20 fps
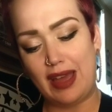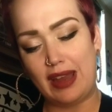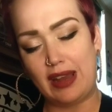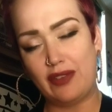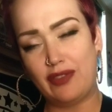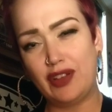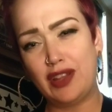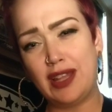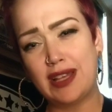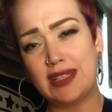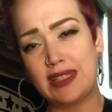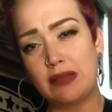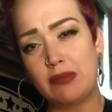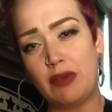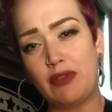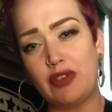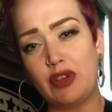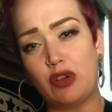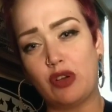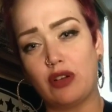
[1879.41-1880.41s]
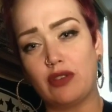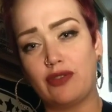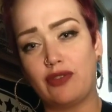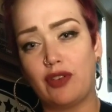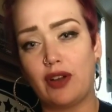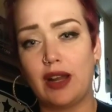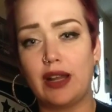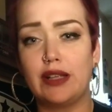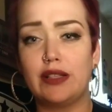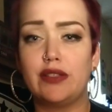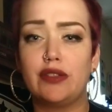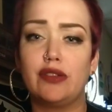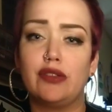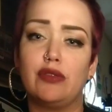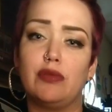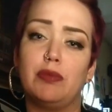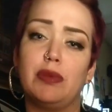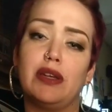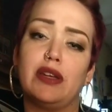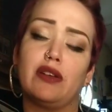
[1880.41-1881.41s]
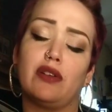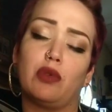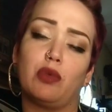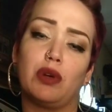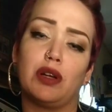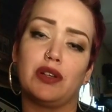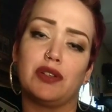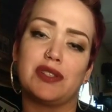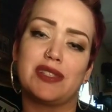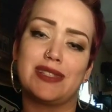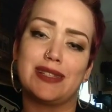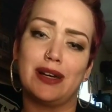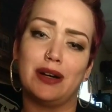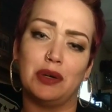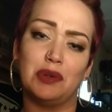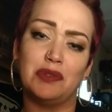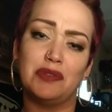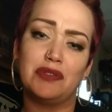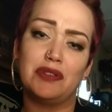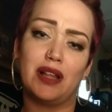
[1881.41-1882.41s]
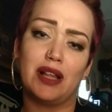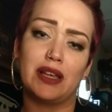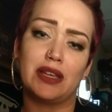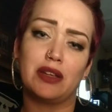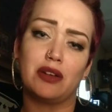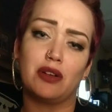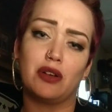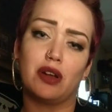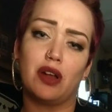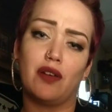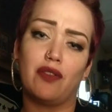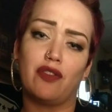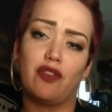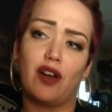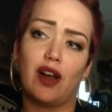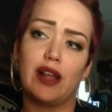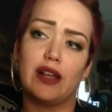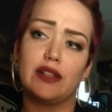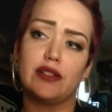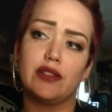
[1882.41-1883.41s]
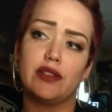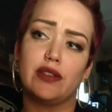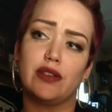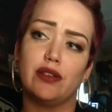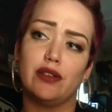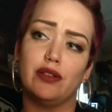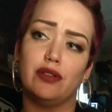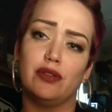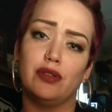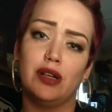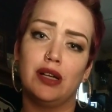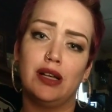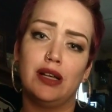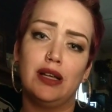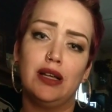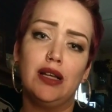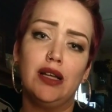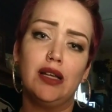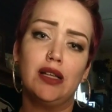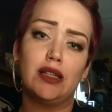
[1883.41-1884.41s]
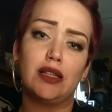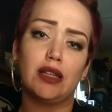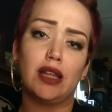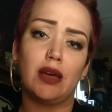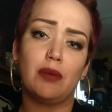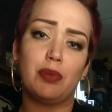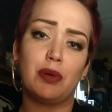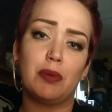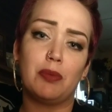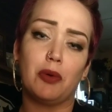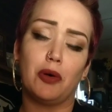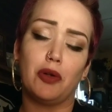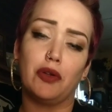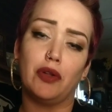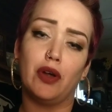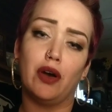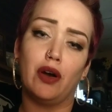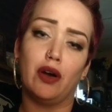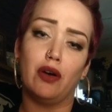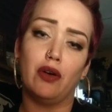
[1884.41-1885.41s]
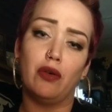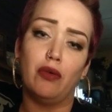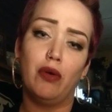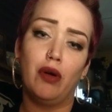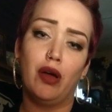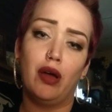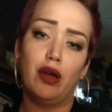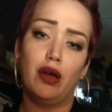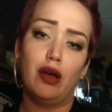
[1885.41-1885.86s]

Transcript: And I feel like some of you are afraid to be your real self. Like you're afraid to let people know